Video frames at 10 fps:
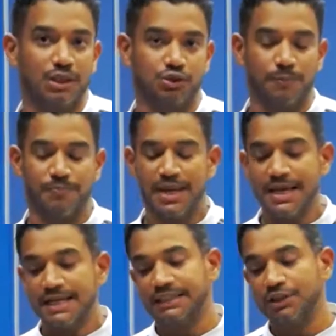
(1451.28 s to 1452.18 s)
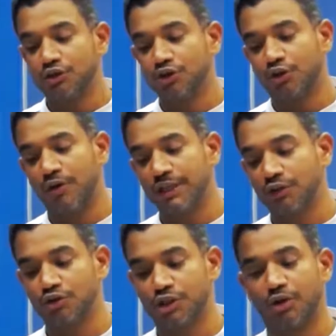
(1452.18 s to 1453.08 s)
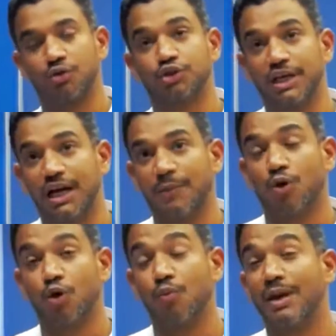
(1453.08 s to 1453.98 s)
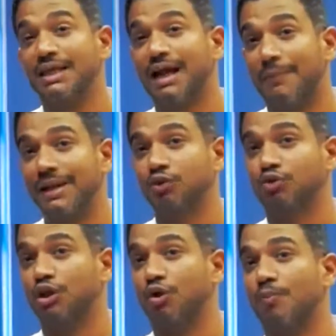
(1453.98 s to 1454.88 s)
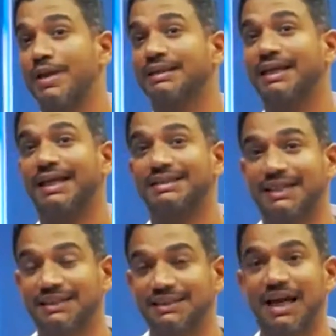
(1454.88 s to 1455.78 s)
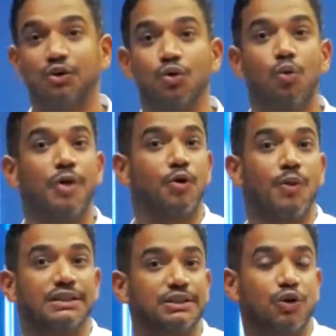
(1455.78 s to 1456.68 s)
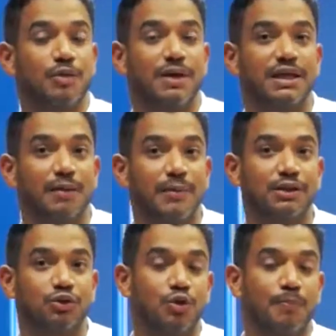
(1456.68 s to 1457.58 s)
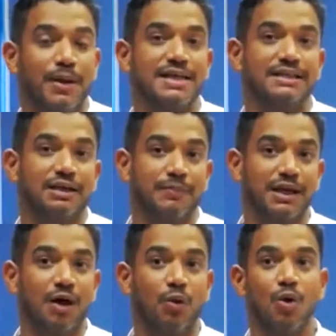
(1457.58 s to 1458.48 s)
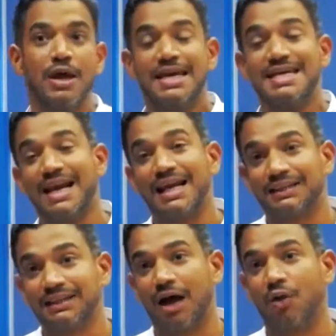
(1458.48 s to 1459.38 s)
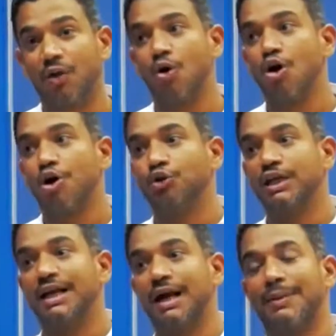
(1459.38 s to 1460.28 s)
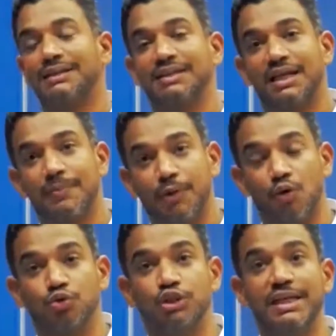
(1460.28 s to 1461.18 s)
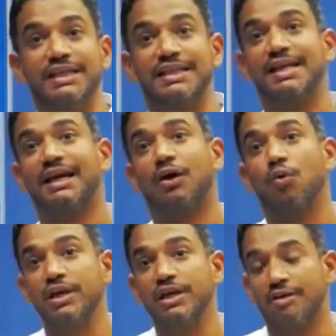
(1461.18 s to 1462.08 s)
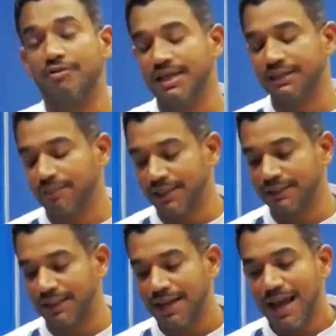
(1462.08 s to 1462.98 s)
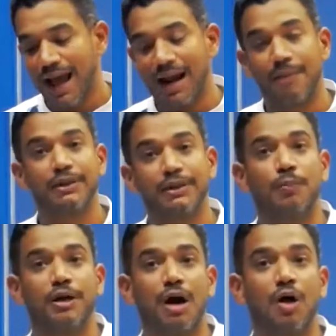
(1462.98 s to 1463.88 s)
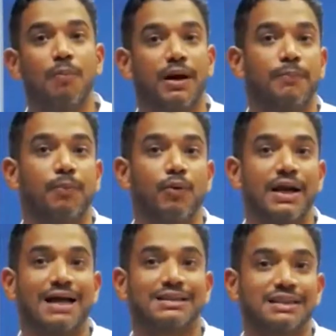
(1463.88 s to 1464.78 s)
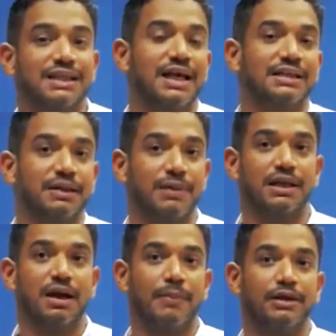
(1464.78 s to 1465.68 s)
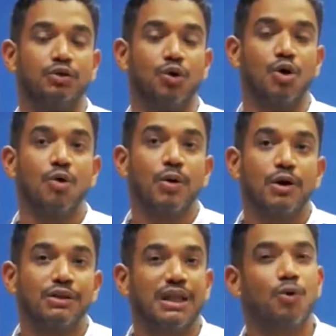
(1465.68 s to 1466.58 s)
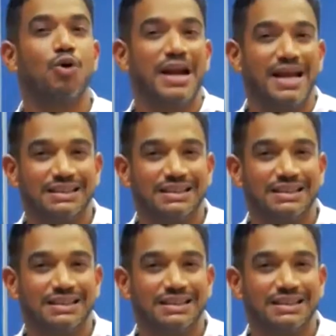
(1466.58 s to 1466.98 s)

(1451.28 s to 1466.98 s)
Why is it important? Because transparency is an exercise of the public function. The fundamental access is availability and accessibility. The state does not have a capacity to produce, and they have to